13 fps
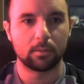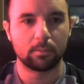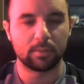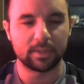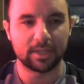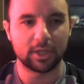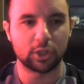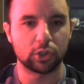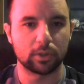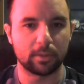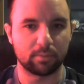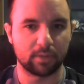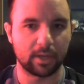
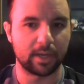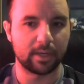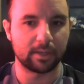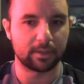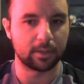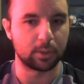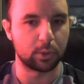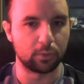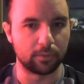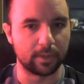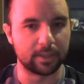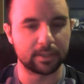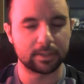potentially planning to do
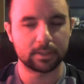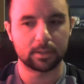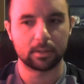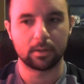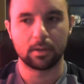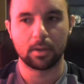this